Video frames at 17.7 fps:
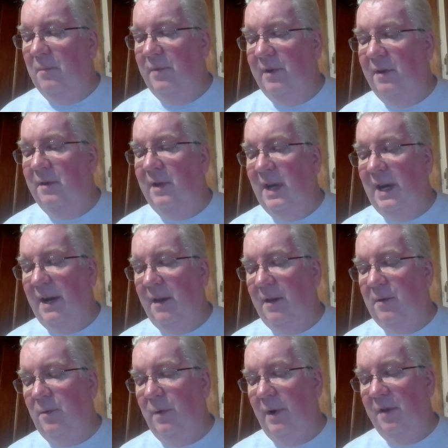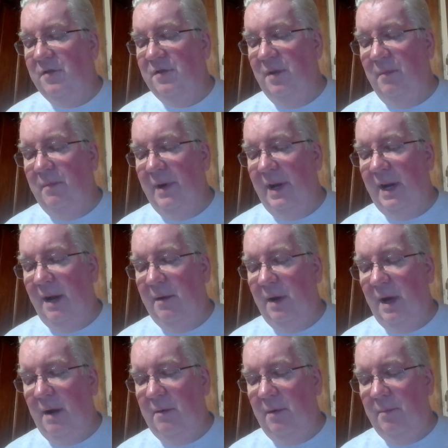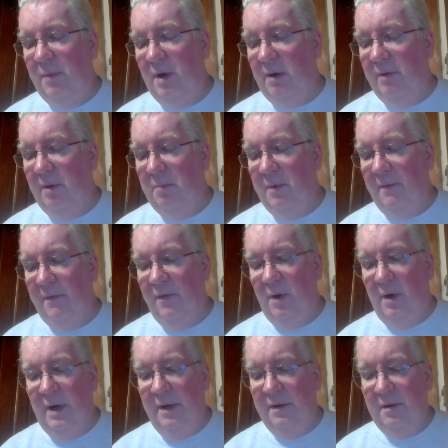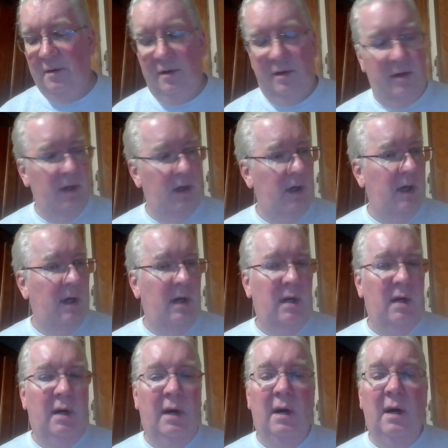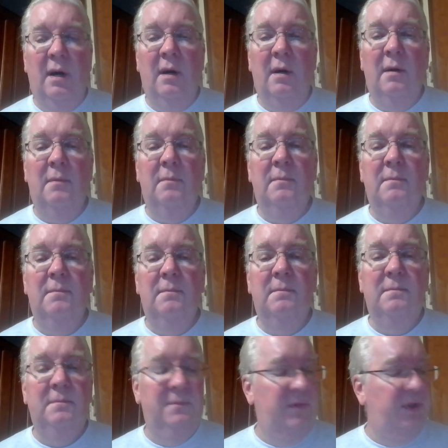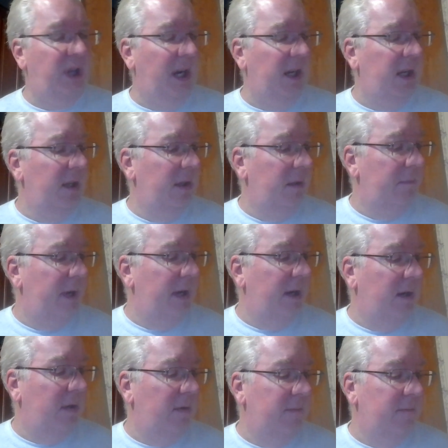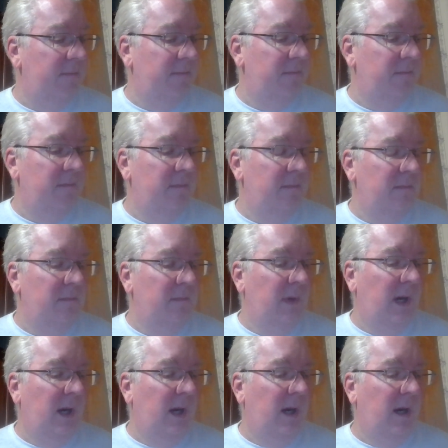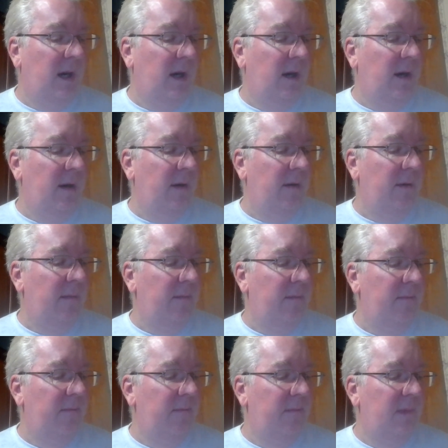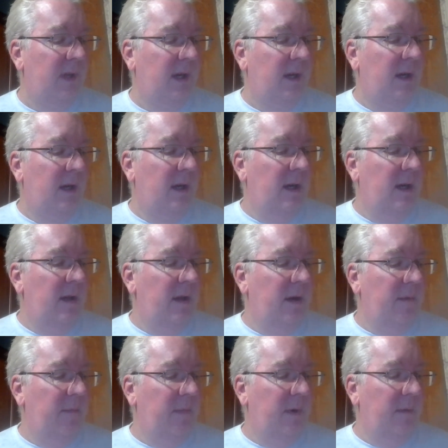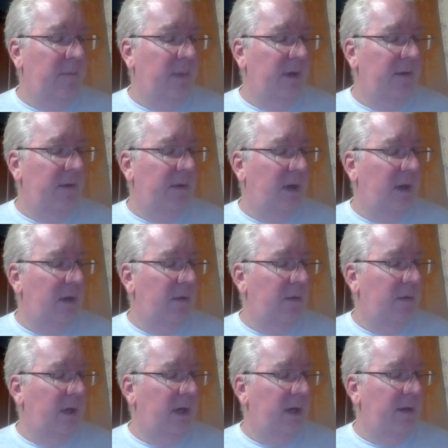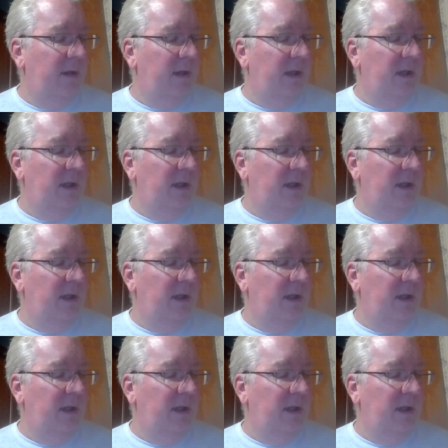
Completely out of the question, but I would probably prefer others. Shaking the Bell, a bit low on